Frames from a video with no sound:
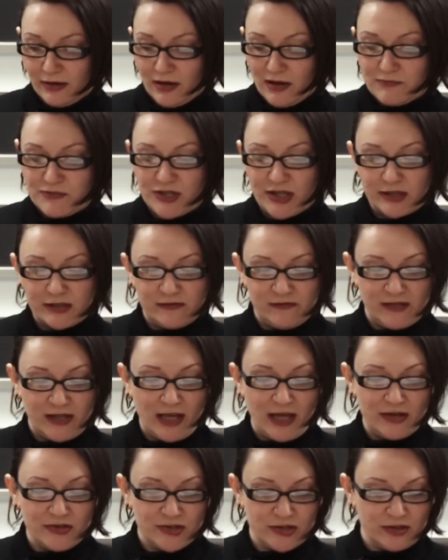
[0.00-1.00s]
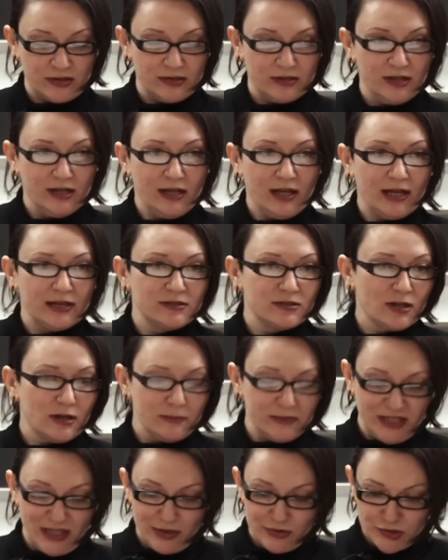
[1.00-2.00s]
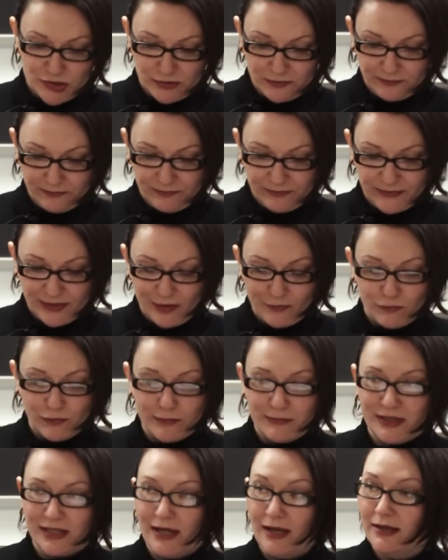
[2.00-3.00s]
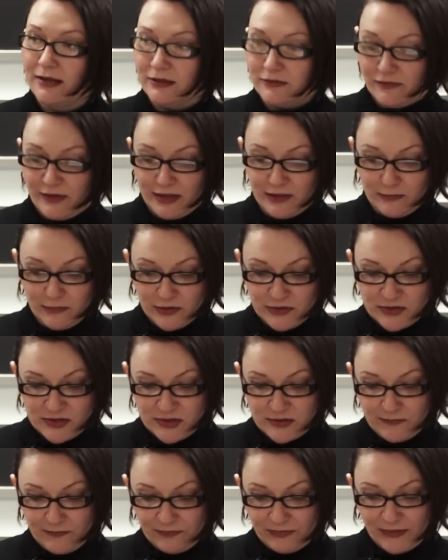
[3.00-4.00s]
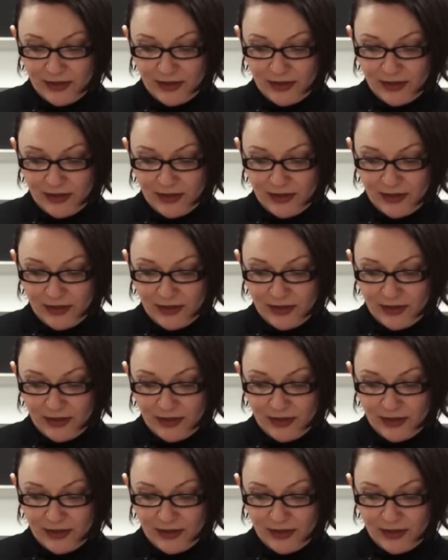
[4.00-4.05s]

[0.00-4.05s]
objectification, and domination of women and of animals.